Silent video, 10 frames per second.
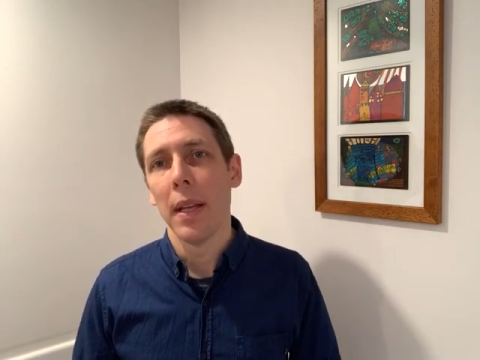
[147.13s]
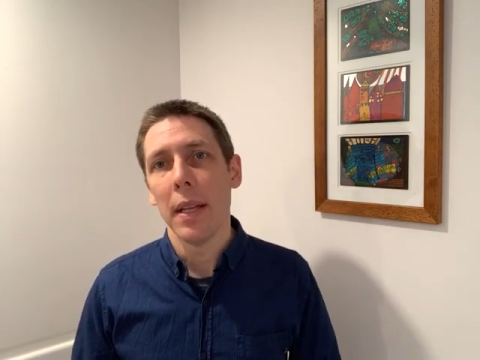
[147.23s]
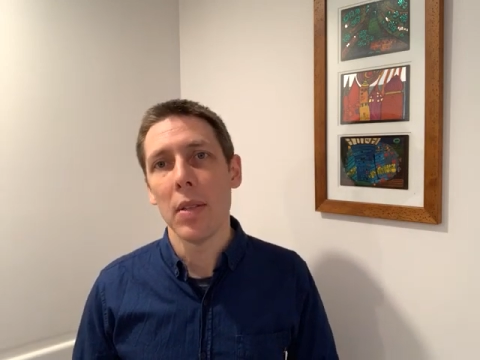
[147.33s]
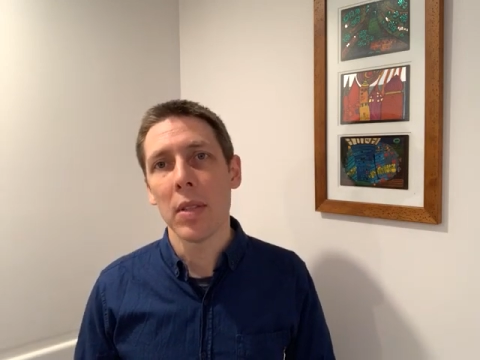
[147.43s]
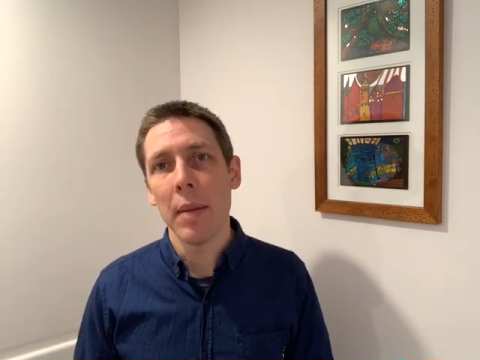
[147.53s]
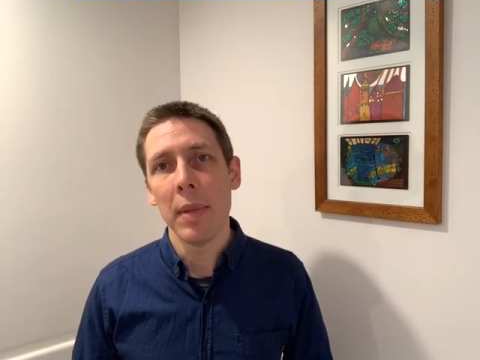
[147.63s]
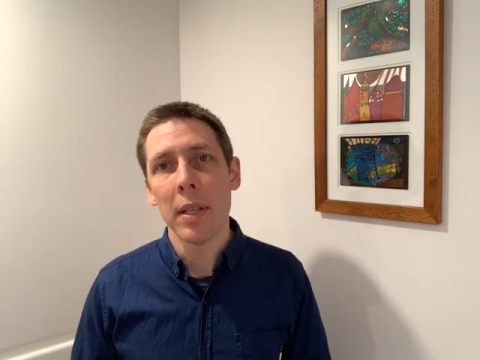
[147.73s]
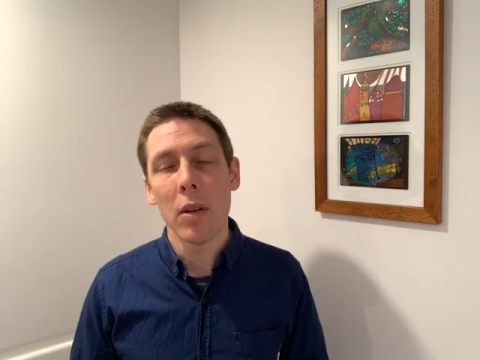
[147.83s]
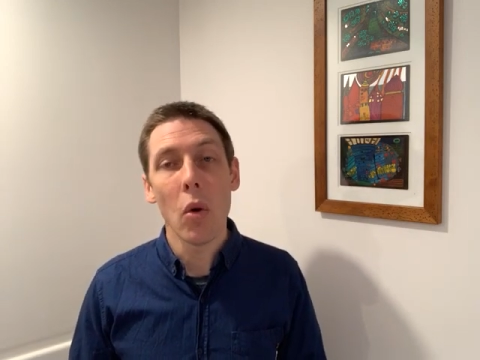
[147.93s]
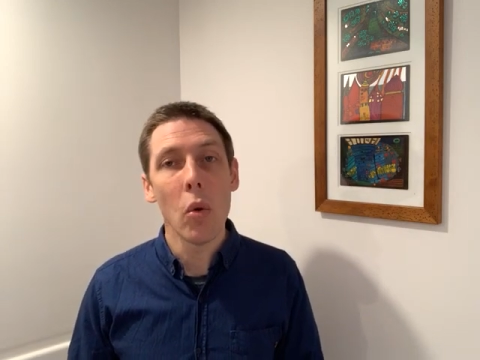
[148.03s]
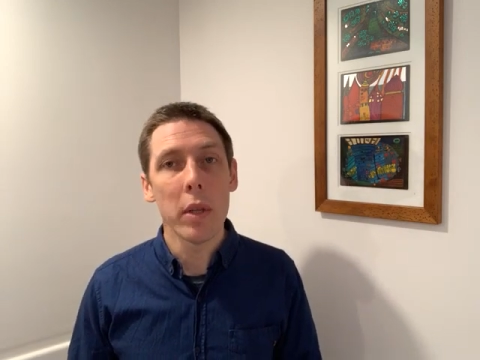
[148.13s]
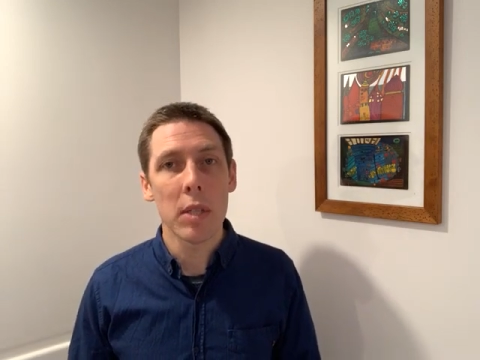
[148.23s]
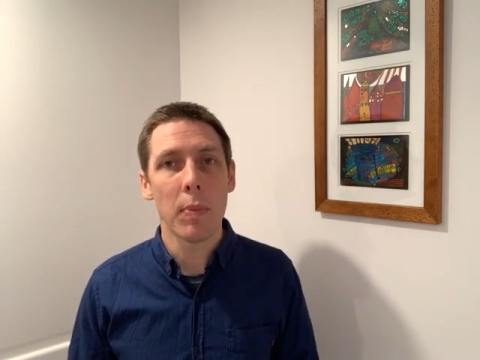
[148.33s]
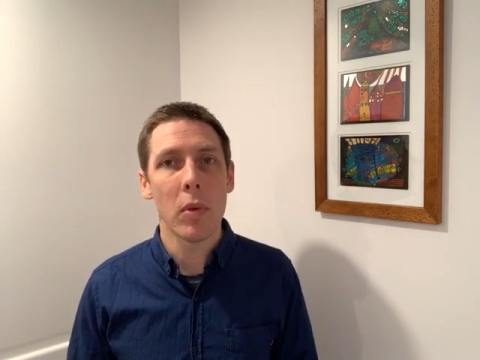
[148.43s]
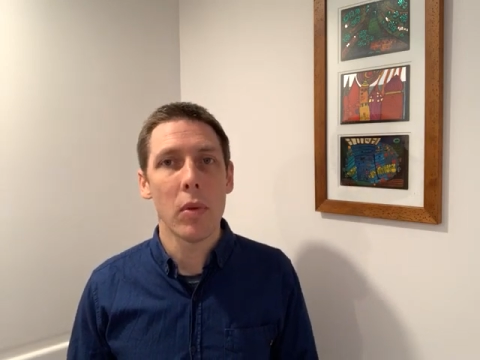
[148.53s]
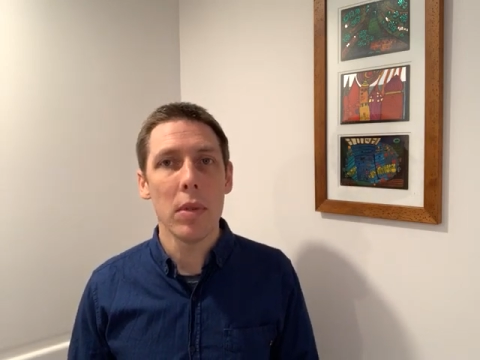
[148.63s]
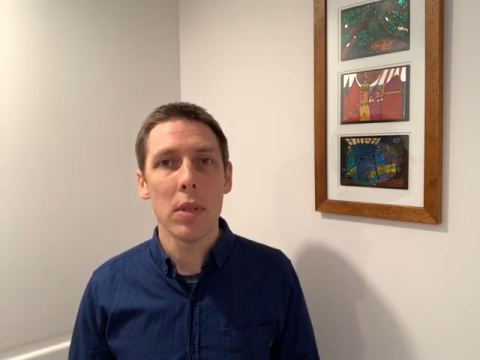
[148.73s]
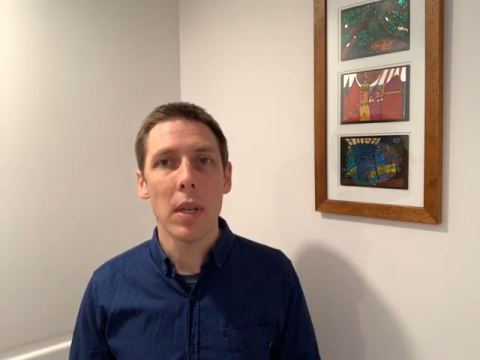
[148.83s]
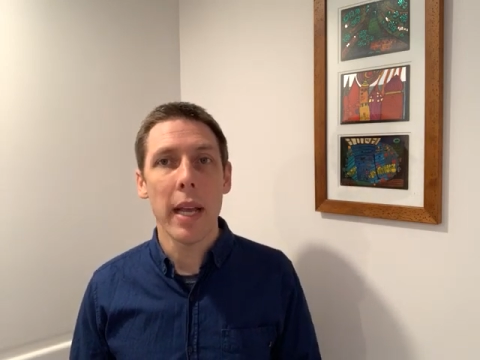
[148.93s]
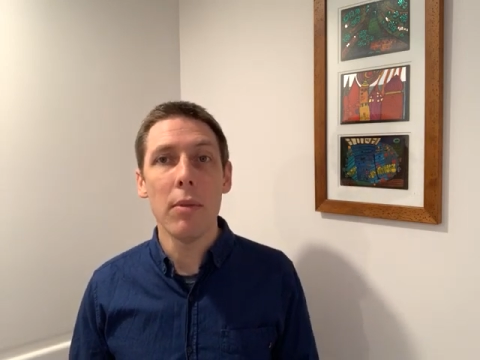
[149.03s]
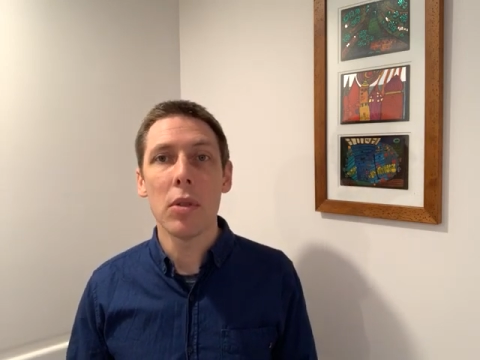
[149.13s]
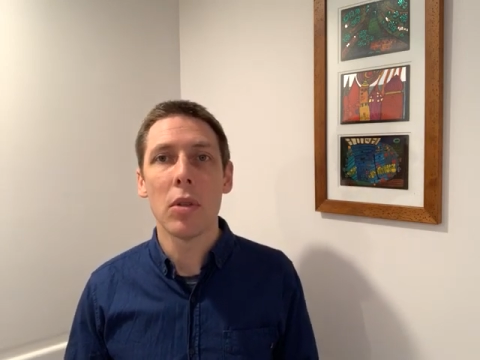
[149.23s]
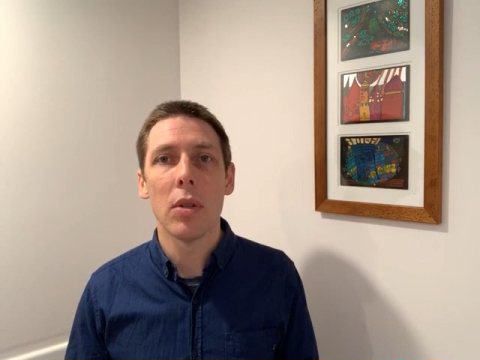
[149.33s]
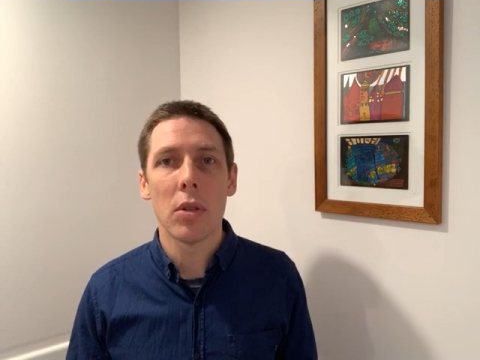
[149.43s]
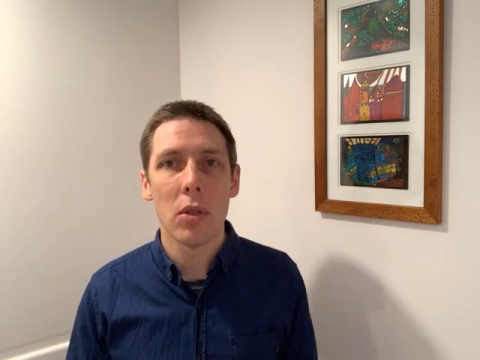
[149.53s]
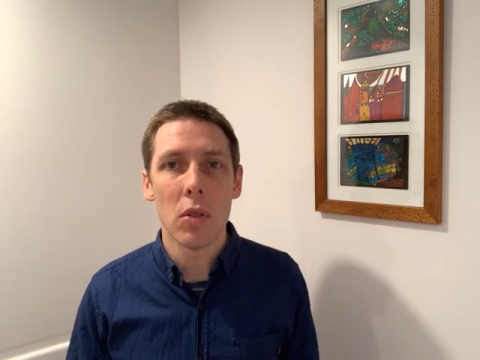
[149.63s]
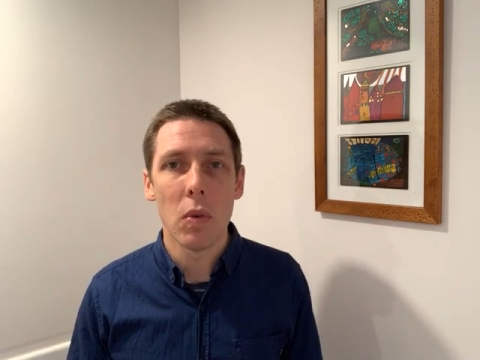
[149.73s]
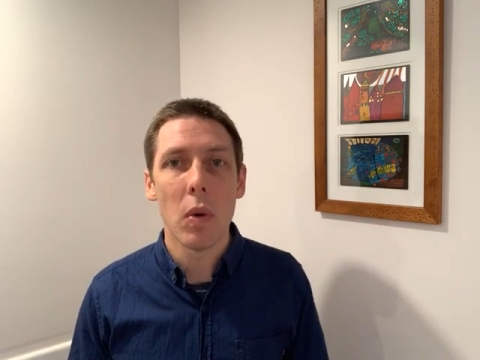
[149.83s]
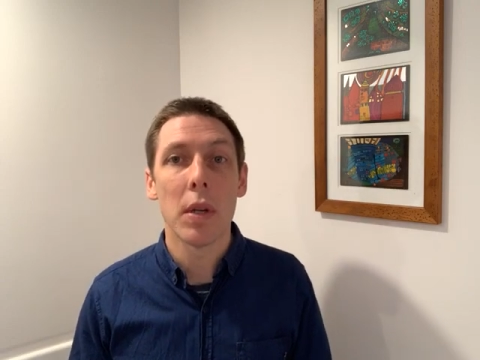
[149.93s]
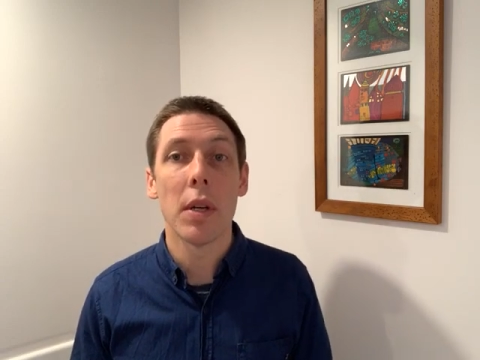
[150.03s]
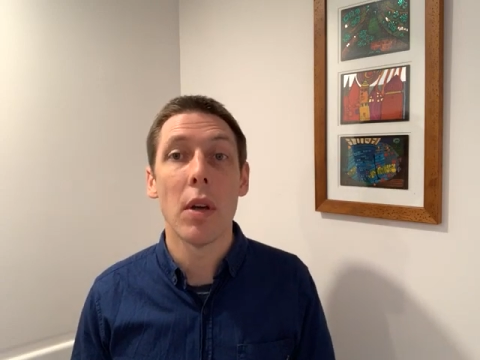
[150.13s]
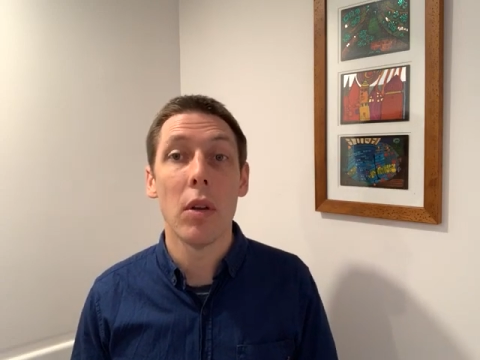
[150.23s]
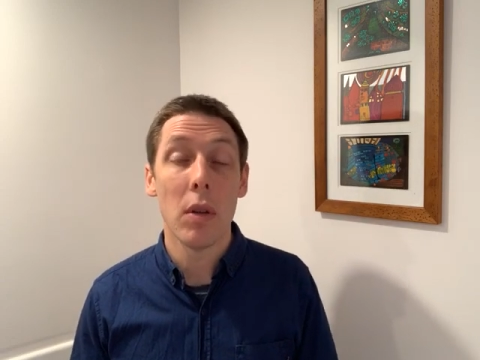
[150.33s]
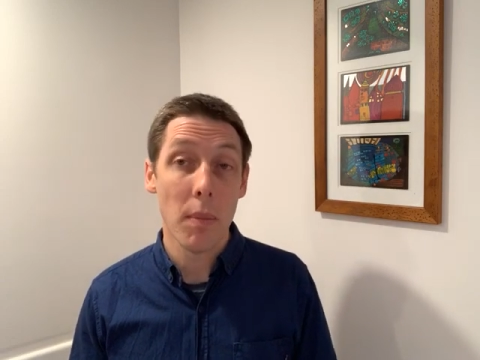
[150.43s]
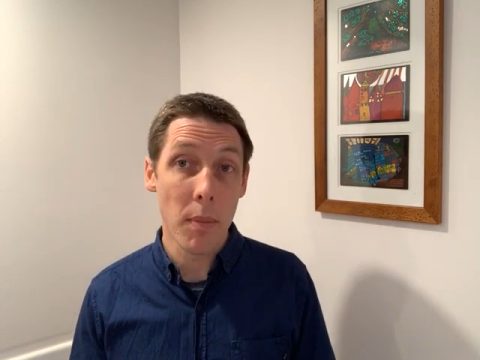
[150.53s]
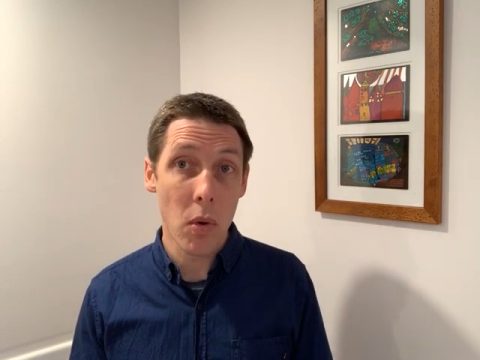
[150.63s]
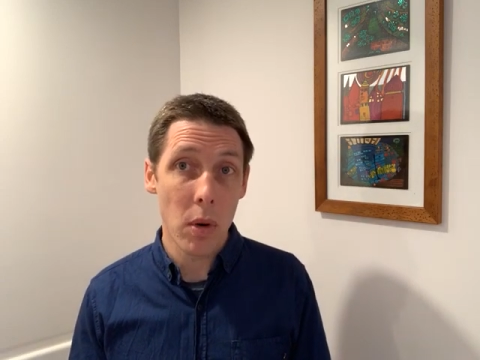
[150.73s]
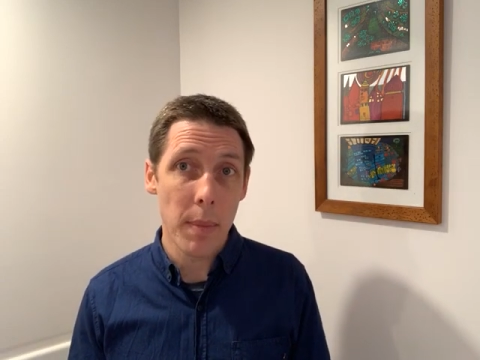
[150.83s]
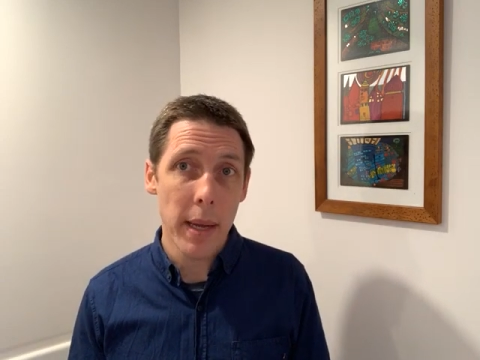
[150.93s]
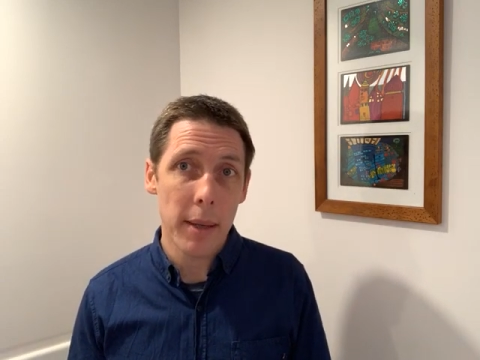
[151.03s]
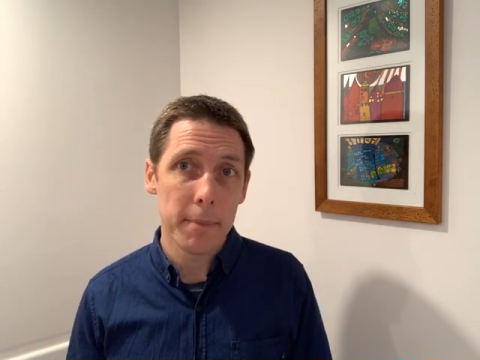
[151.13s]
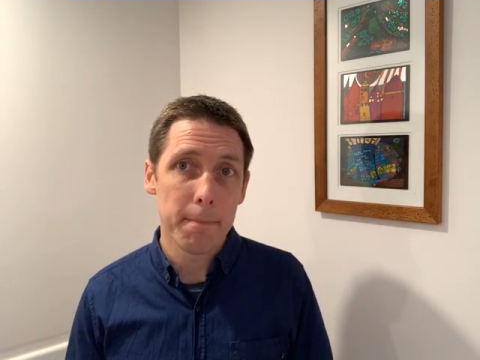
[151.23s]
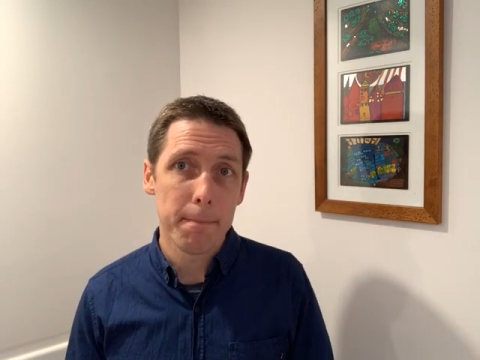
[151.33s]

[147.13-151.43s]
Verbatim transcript: is something that all explorers and researchers will want to know more about.